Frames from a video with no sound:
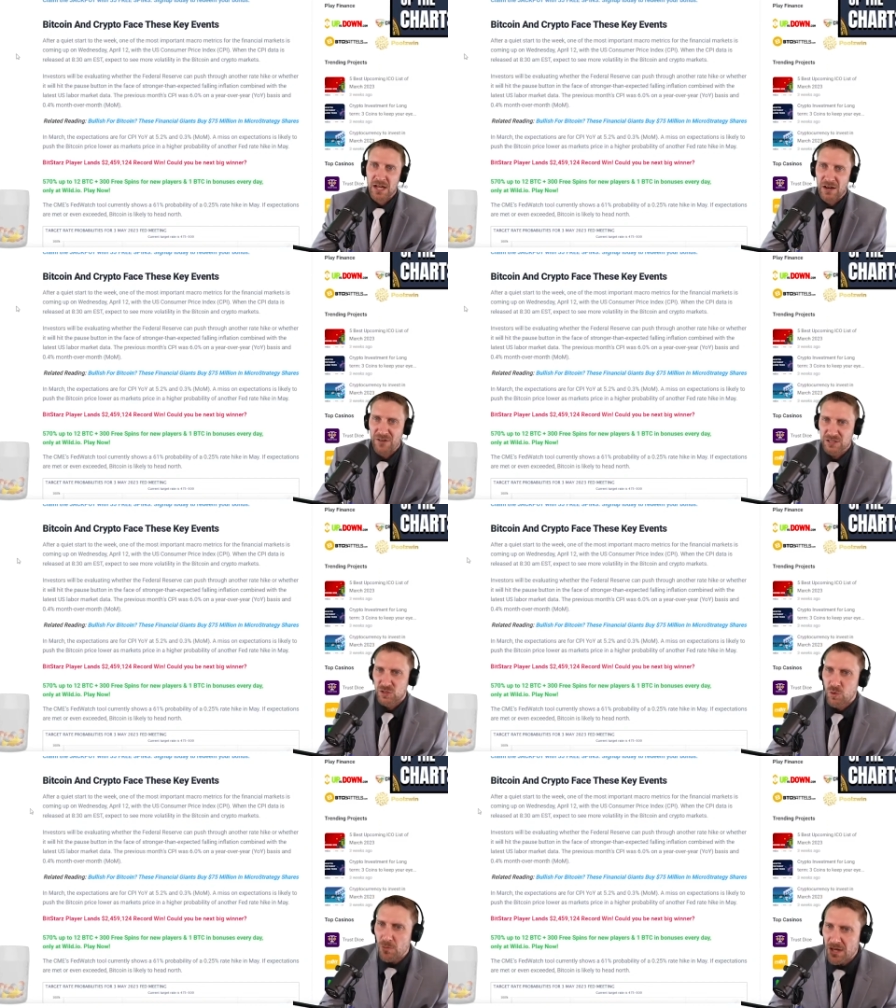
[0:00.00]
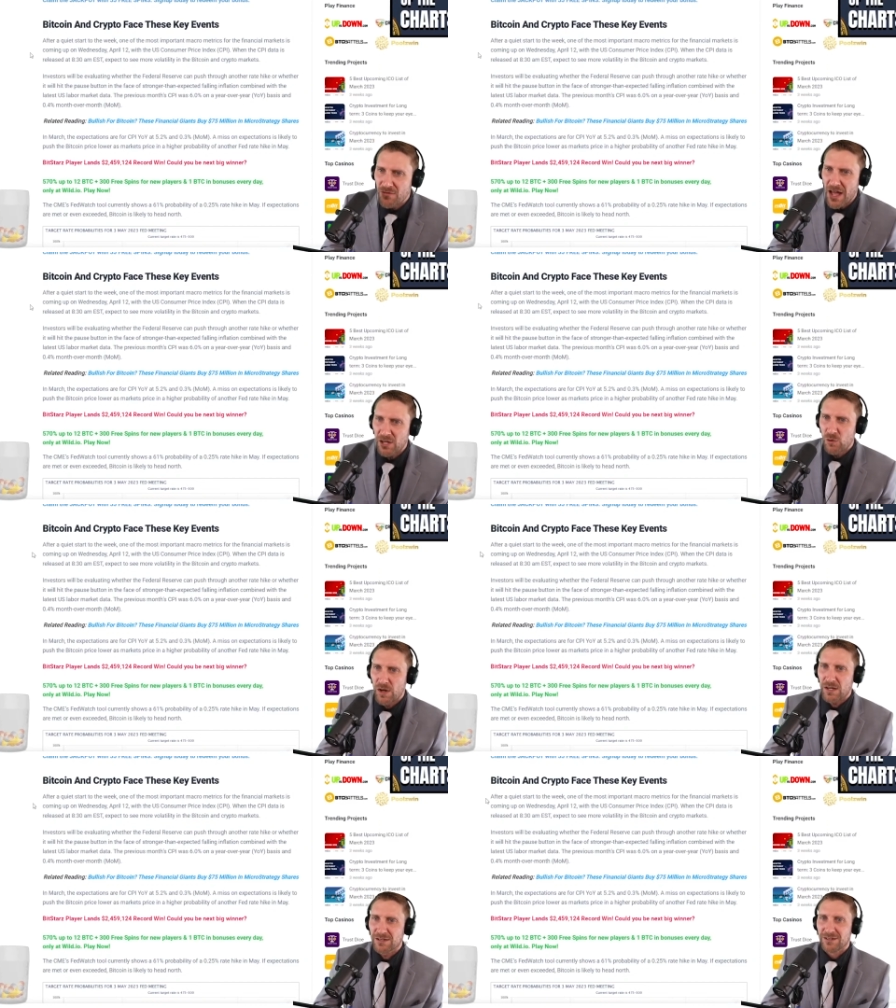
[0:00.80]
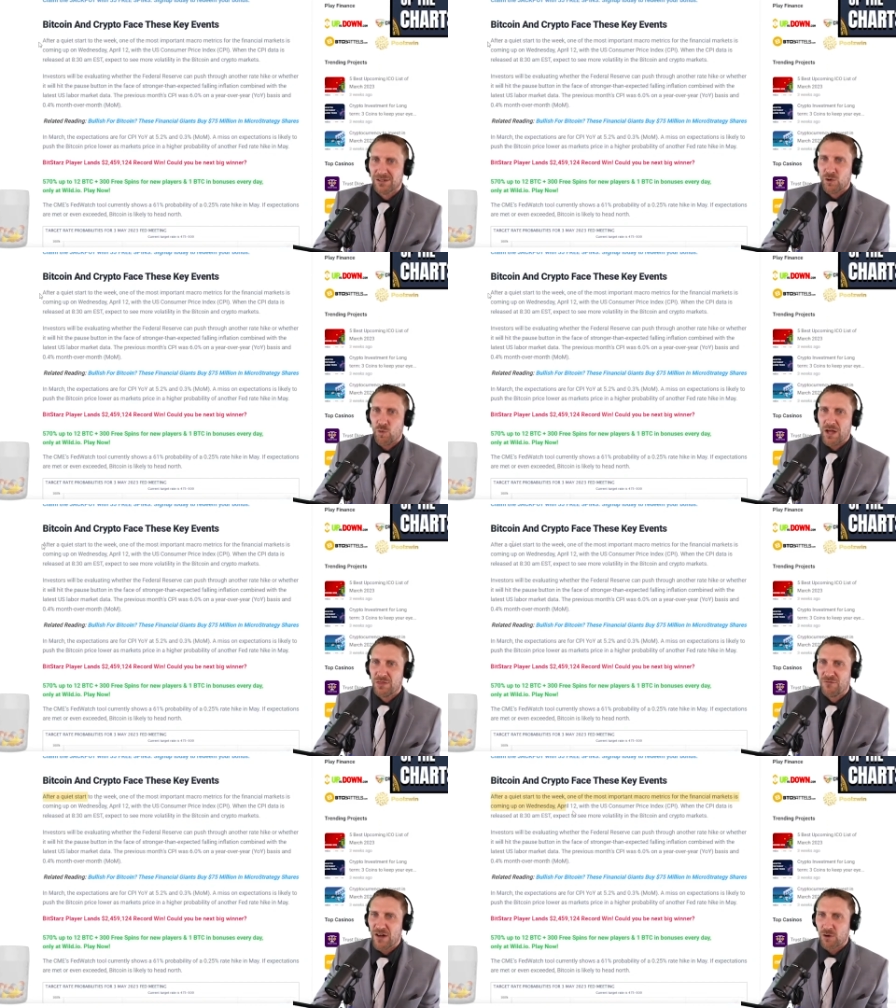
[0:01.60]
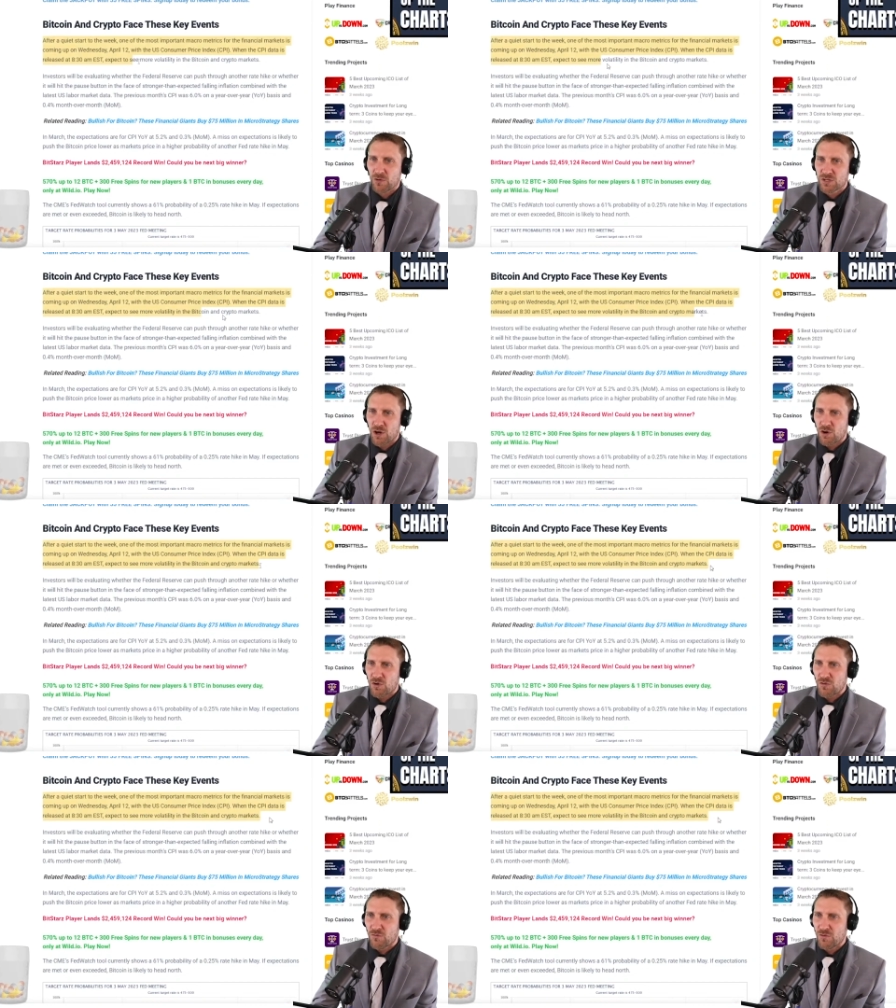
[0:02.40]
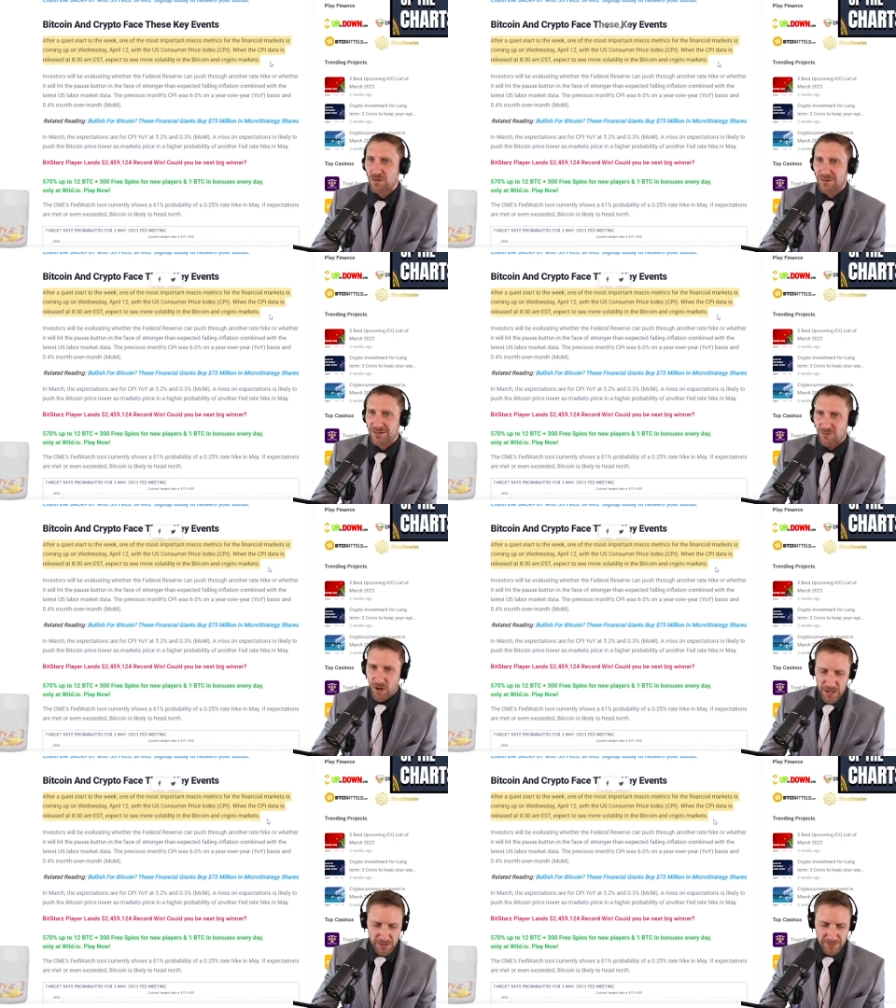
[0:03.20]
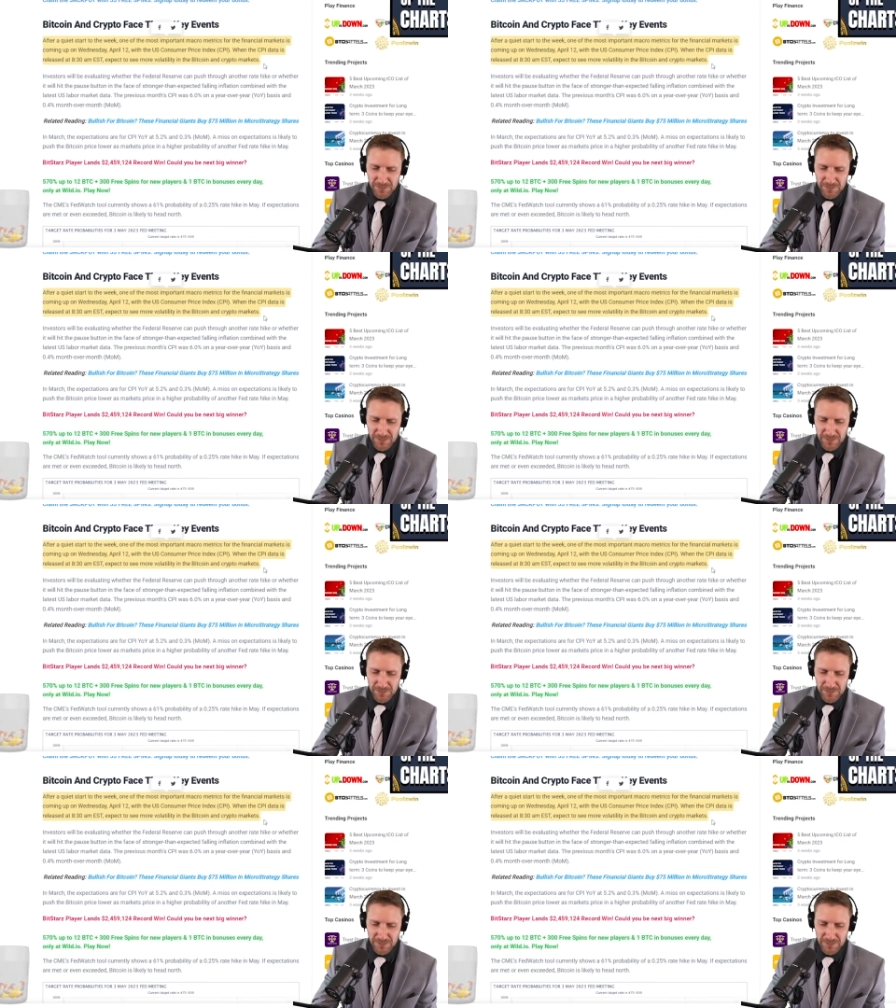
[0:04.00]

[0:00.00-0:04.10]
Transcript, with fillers: Investors will be evaluating when the Federal Reserve, whether